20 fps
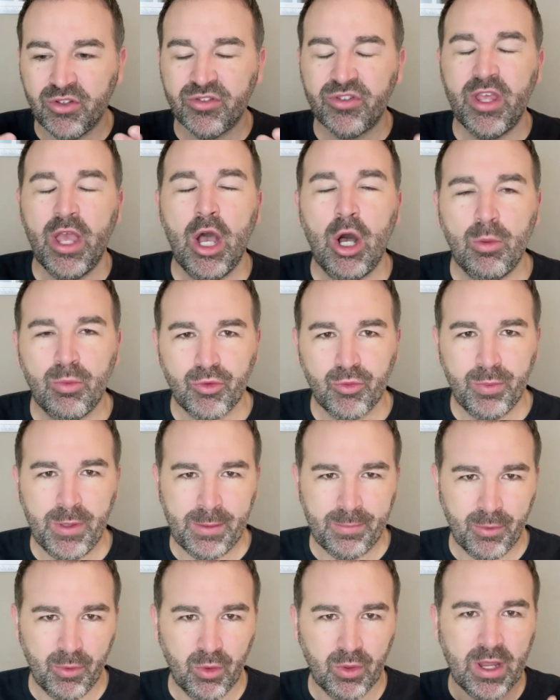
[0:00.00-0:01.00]
helps
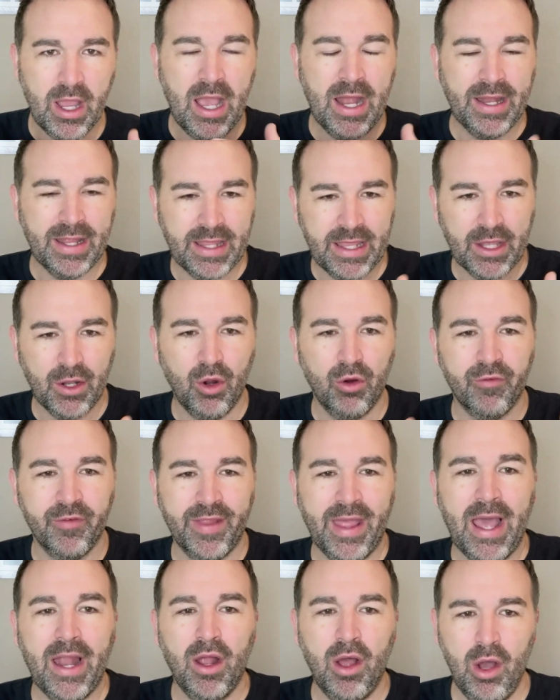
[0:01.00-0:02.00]
people kind of get over
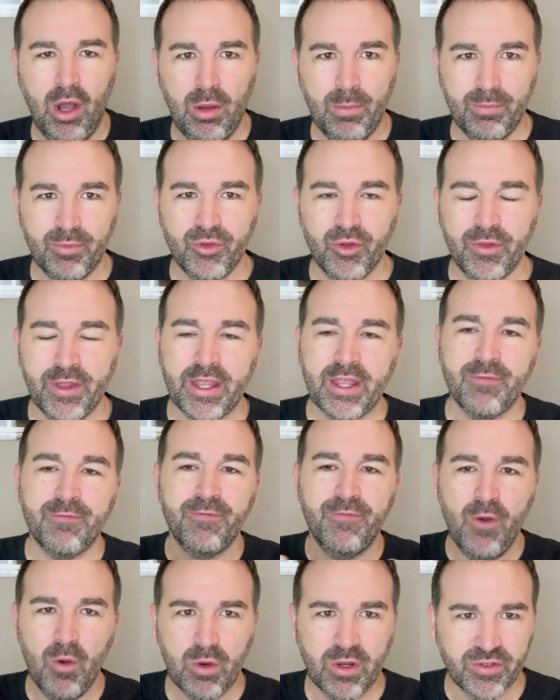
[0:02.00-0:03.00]
that hump so they can
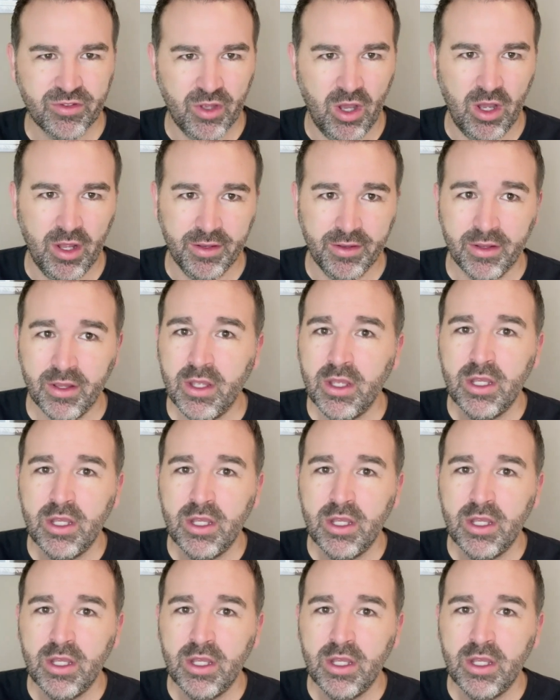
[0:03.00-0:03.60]
focus on